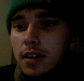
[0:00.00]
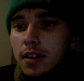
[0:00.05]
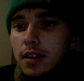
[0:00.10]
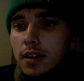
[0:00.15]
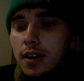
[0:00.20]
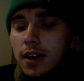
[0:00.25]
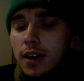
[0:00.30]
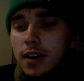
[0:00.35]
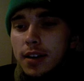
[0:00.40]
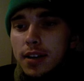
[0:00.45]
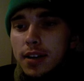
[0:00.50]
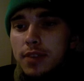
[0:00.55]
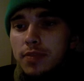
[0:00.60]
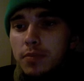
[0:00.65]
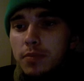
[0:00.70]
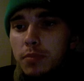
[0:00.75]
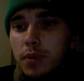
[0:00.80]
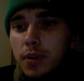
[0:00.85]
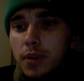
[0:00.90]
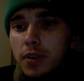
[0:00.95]
Yeah,
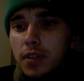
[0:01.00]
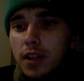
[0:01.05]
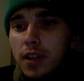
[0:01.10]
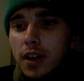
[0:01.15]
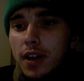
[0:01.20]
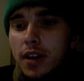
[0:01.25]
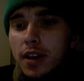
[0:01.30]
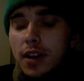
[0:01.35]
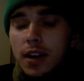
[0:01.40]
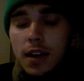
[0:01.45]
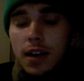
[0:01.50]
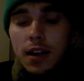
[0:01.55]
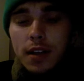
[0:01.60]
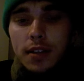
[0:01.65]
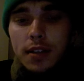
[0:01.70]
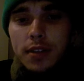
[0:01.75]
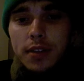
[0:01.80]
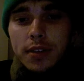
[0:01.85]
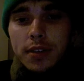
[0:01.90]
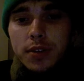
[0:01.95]
even burn line.
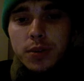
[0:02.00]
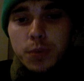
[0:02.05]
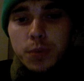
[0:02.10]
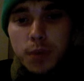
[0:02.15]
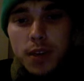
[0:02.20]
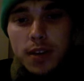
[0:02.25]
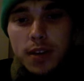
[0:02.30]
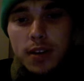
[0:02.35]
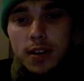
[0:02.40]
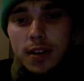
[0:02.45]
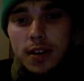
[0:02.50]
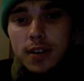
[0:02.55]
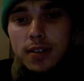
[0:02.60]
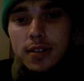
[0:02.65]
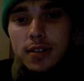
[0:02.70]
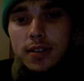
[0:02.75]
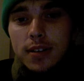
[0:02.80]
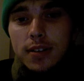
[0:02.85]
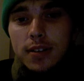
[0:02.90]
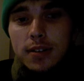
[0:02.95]
The
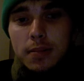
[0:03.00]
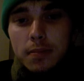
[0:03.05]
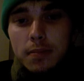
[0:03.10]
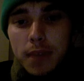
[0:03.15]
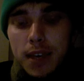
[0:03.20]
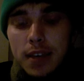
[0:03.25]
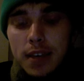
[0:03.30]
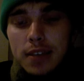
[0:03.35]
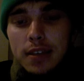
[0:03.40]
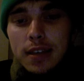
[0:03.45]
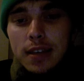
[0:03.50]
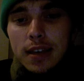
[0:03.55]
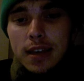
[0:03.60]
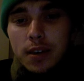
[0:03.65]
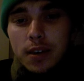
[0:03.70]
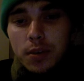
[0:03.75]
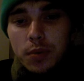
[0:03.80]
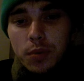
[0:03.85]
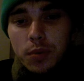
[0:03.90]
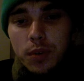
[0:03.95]
sweetness is amazing.
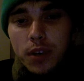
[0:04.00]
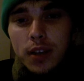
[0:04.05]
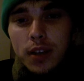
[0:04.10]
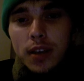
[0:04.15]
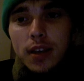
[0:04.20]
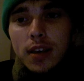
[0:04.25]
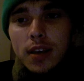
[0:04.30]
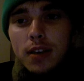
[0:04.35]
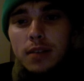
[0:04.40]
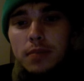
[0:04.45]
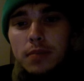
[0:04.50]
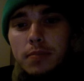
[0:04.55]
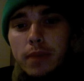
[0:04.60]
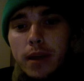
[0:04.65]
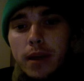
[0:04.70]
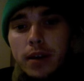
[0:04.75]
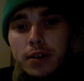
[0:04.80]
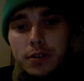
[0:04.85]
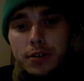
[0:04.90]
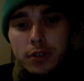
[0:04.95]
It really
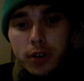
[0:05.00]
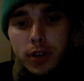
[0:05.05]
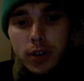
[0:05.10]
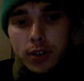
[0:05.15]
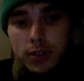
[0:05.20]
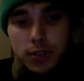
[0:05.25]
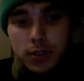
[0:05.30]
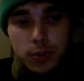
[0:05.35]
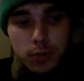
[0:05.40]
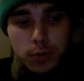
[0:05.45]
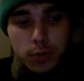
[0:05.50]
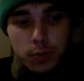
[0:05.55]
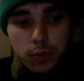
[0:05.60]
penetrates.